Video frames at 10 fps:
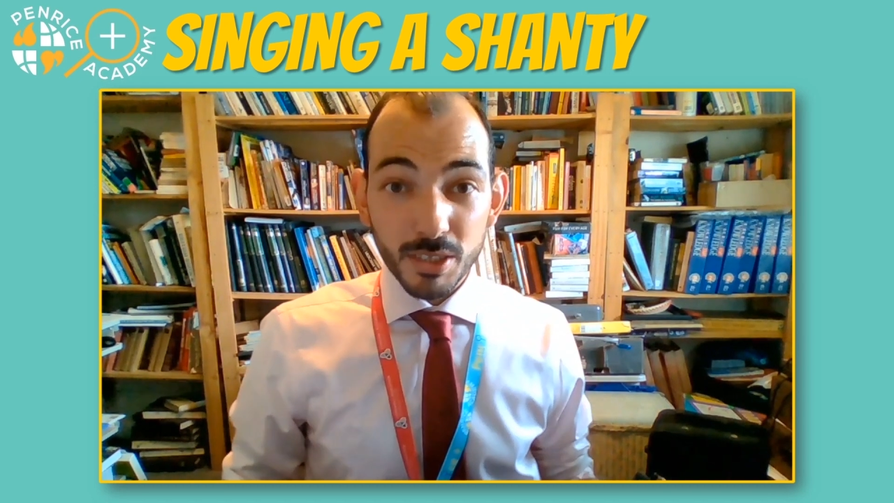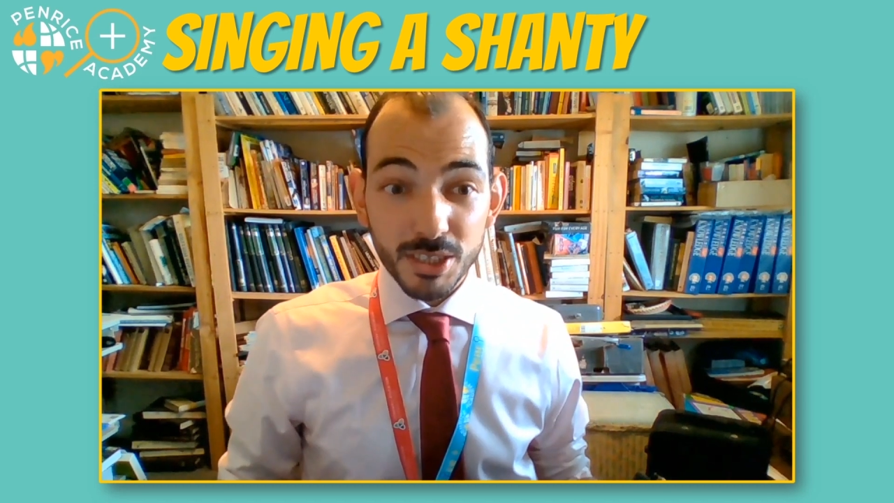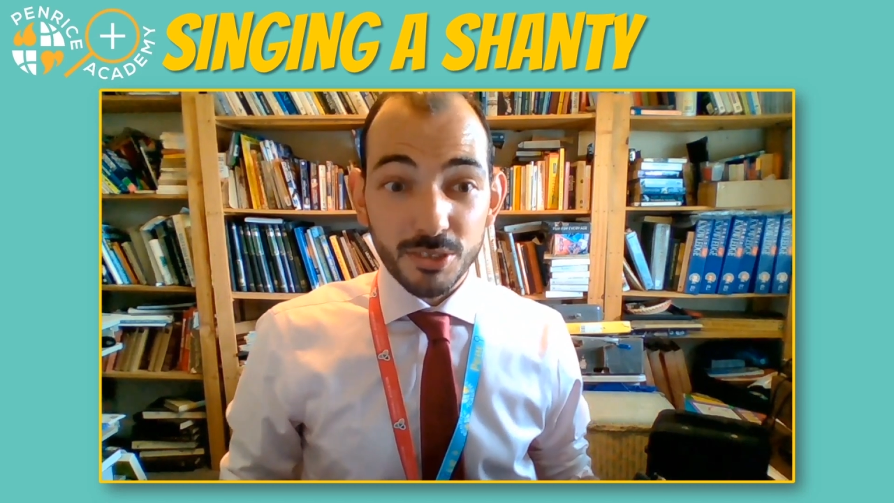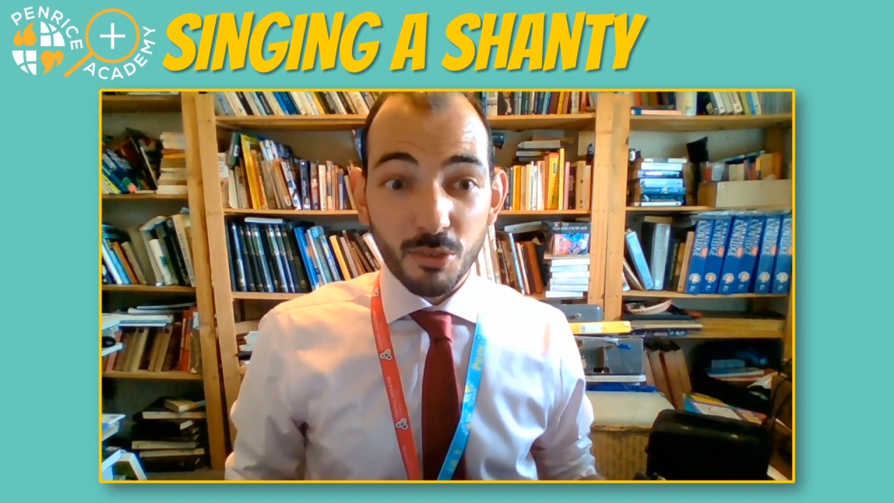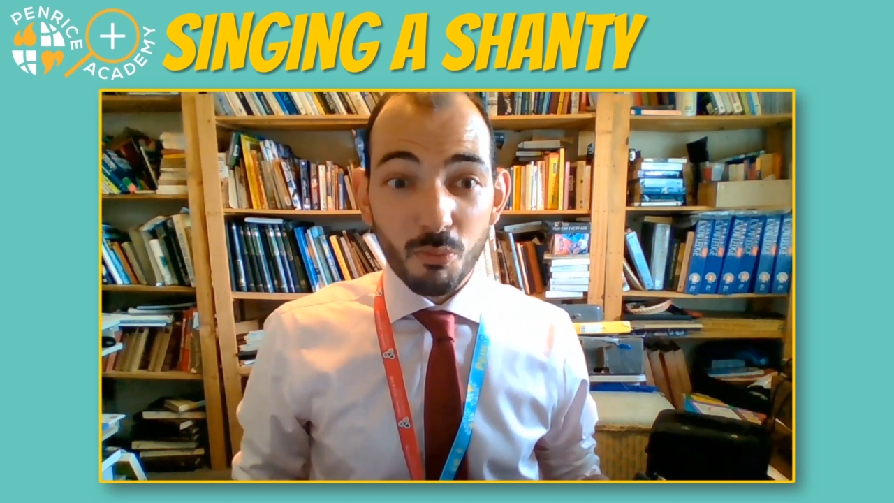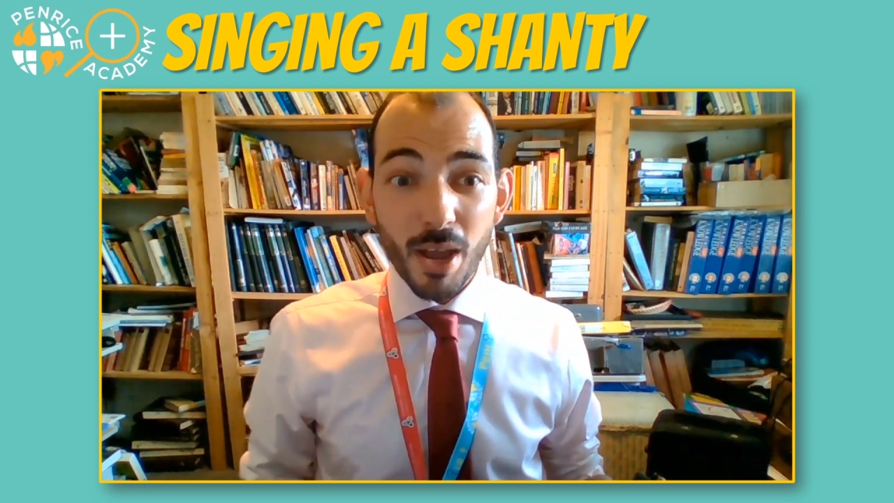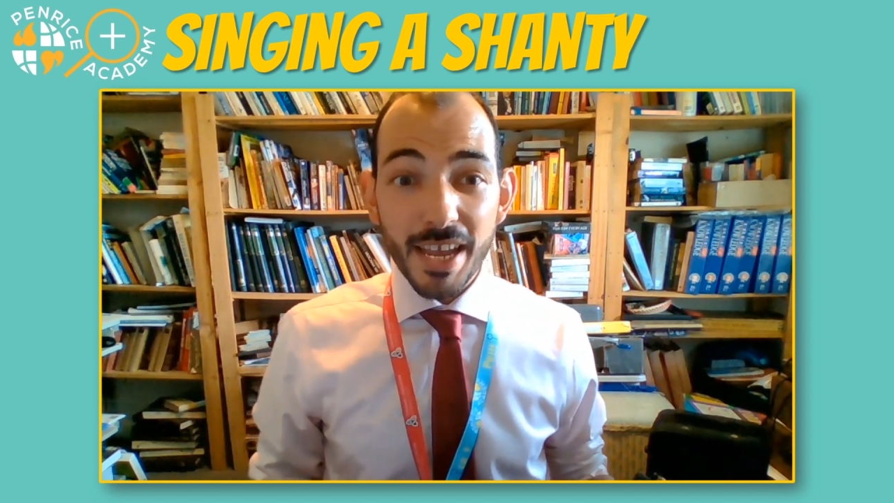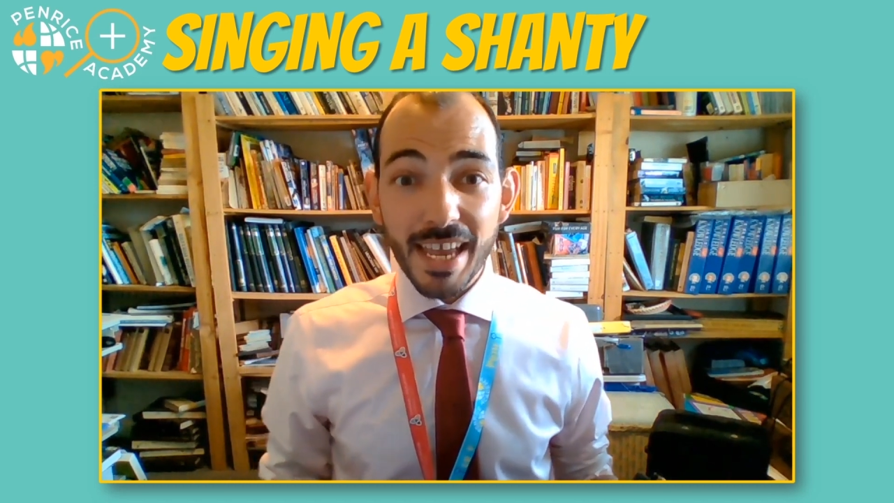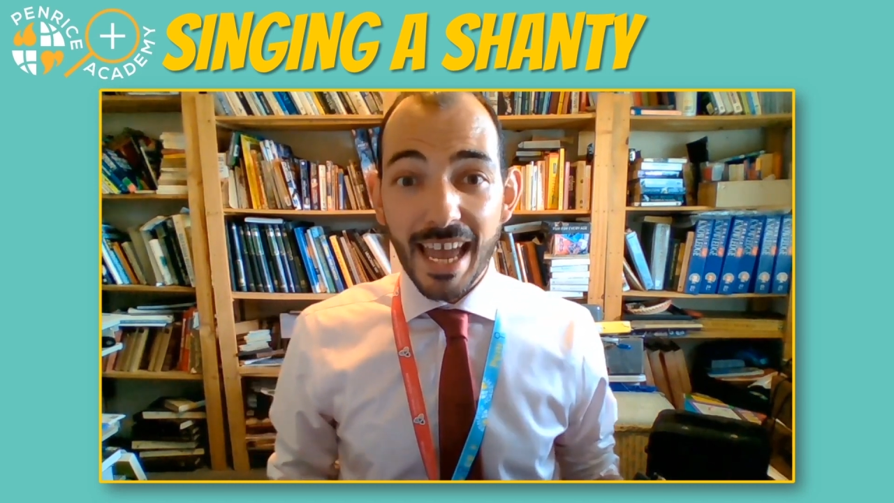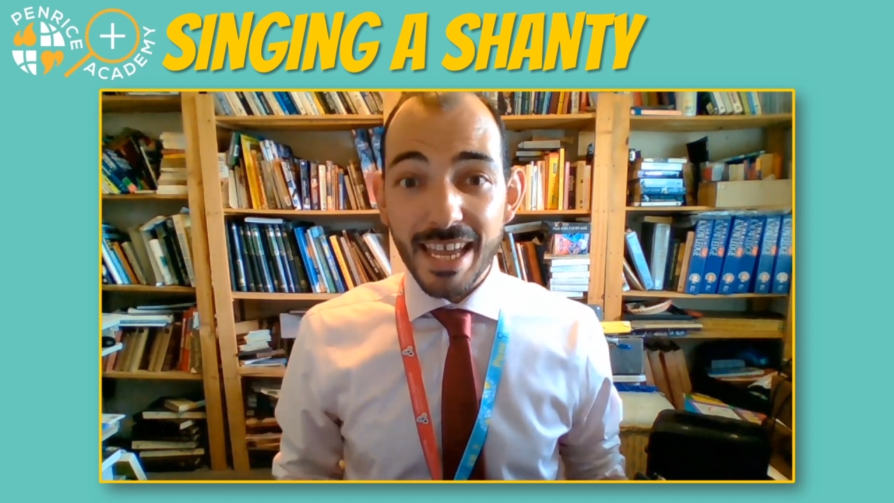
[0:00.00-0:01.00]
which is the
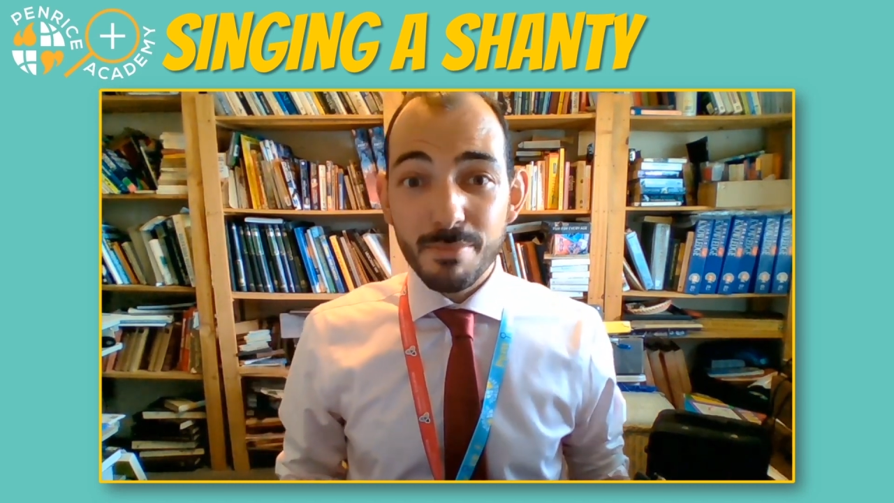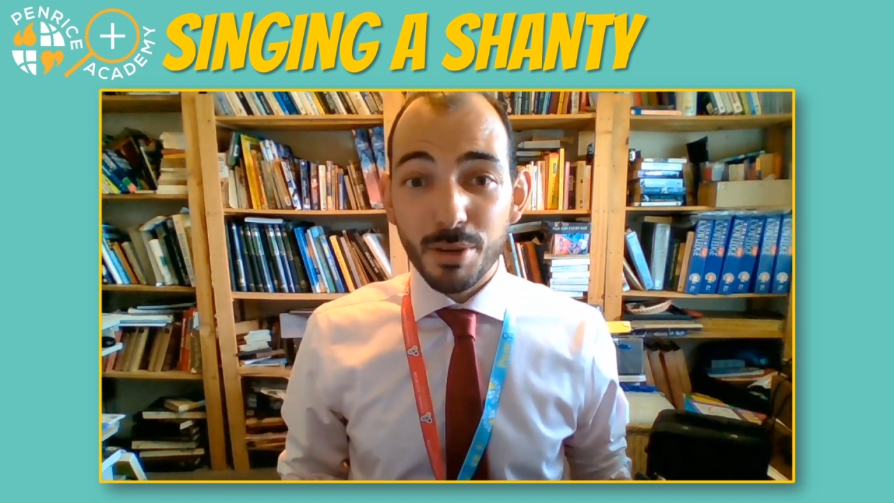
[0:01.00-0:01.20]
way hey,